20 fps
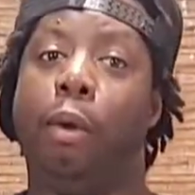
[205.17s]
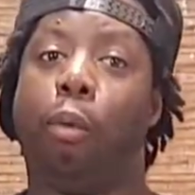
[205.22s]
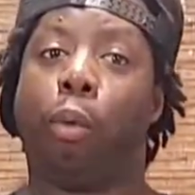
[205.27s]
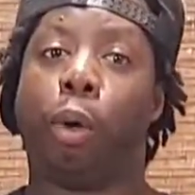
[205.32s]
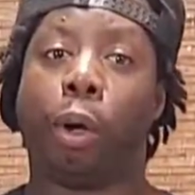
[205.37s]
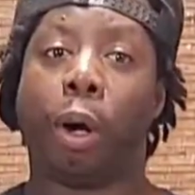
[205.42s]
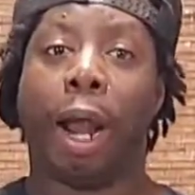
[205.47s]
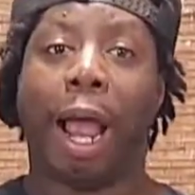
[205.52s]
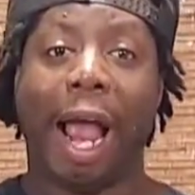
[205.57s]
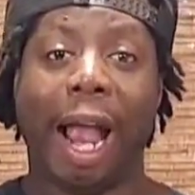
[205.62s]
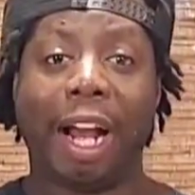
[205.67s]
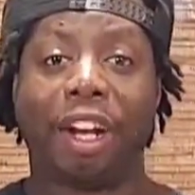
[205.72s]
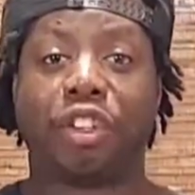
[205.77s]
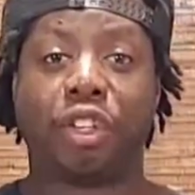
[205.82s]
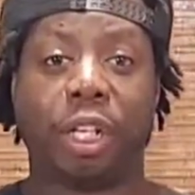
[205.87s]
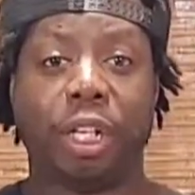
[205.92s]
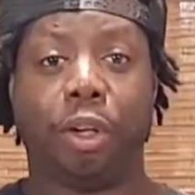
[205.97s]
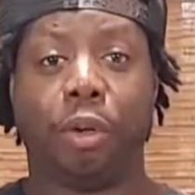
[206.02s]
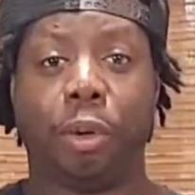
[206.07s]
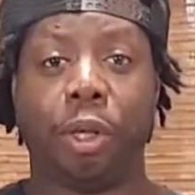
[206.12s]
We're
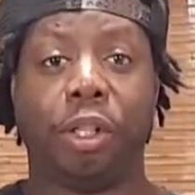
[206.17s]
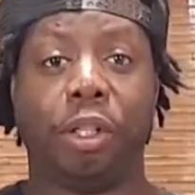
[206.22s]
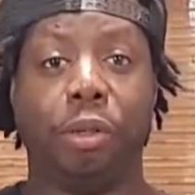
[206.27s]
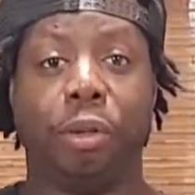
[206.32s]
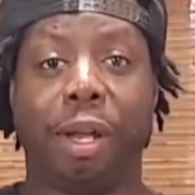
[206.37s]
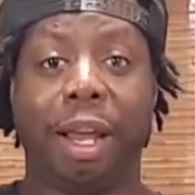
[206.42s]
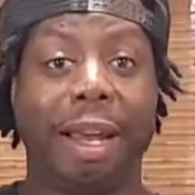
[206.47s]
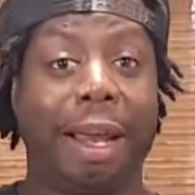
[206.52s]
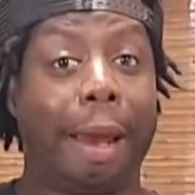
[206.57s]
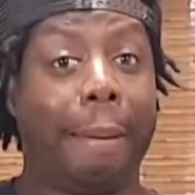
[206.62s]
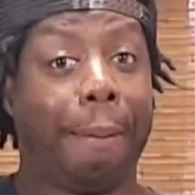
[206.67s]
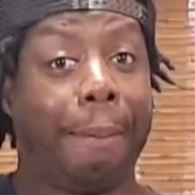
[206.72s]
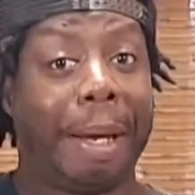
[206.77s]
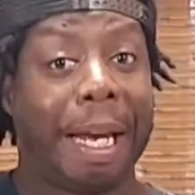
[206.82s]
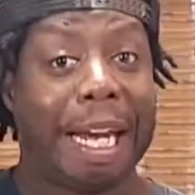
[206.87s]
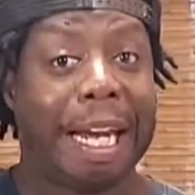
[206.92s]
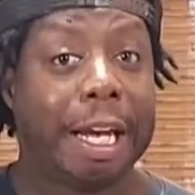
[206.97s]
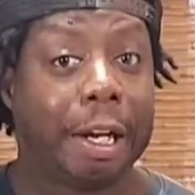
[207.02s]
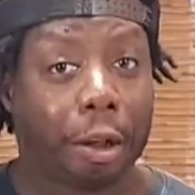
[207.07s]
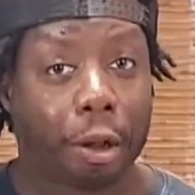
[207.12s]
actually going to take a
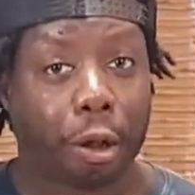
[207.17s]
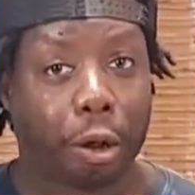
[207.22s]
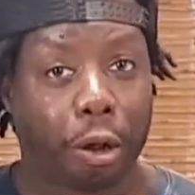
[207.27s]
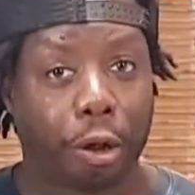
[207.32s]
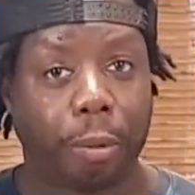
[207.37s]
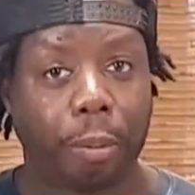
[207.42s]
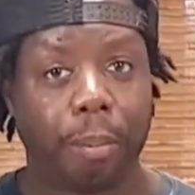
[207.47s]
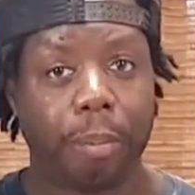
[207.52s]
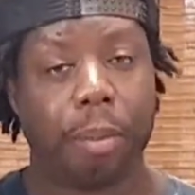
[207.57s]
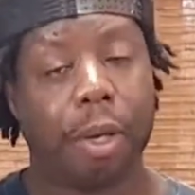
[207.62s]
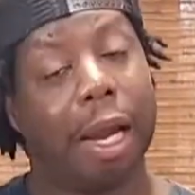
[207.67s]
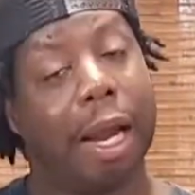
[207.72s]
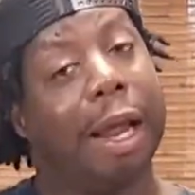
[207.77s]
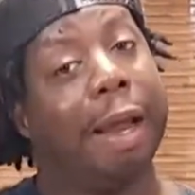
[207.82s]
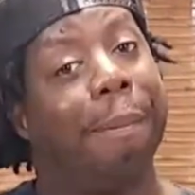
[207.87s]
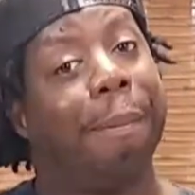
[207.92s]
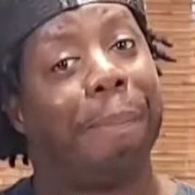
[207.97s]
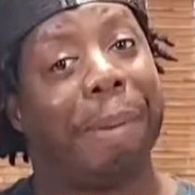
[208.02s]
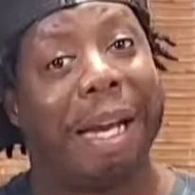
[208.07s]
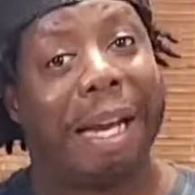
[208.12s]
peeler
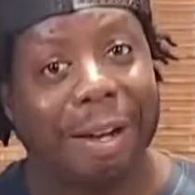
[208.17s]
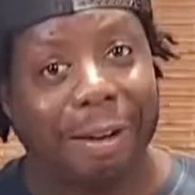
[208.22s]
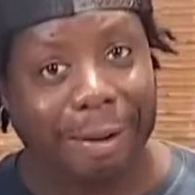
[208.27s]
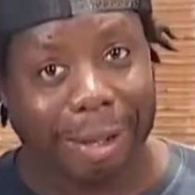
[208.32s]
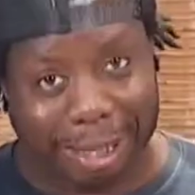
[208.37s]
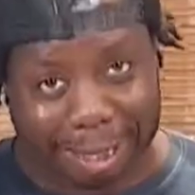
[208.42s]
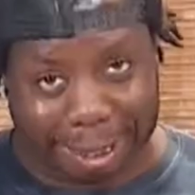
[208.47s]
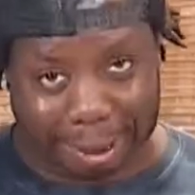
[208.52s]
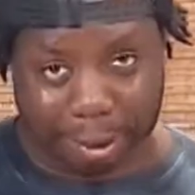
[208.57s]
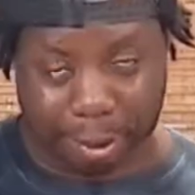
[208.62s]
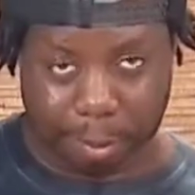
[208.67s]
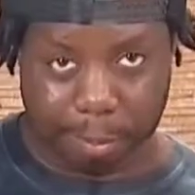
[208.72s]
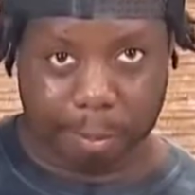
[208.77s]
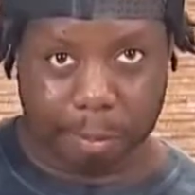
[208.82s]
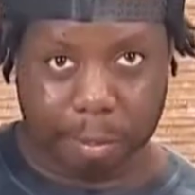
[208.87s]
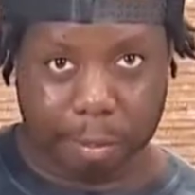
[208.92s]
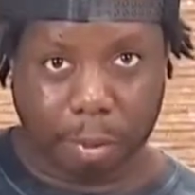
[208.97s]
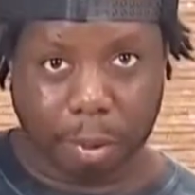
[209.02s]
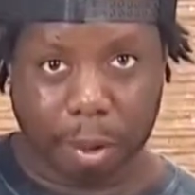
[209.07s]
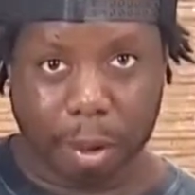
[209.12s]
and peel it.
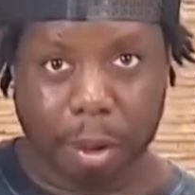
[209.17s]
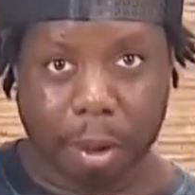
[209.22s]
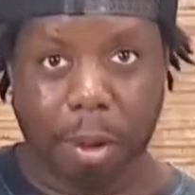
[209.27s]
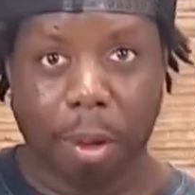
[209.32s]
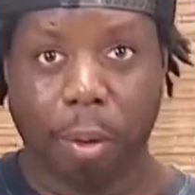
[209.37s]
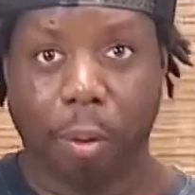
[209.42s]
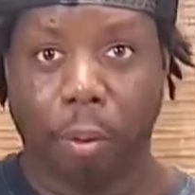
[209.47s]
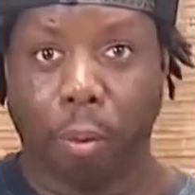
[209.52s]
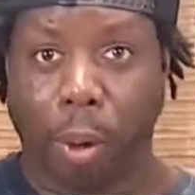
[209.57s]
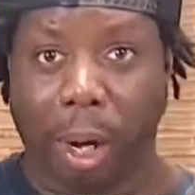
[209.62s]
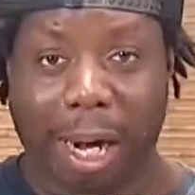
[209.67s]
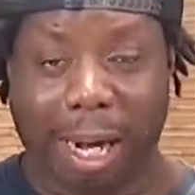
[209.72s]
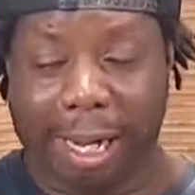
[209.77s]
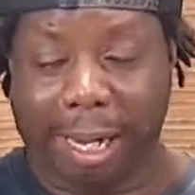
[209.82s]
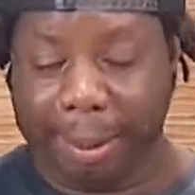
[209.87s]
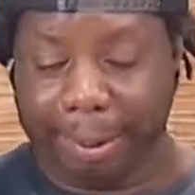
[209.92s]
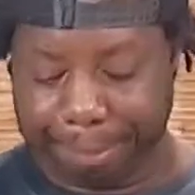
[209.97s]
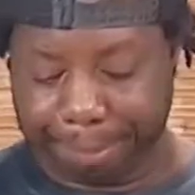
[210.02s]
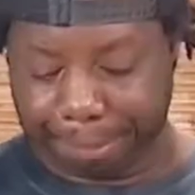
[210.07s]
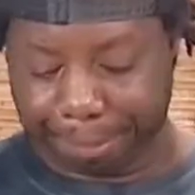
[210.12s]

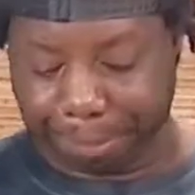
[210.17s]
Why?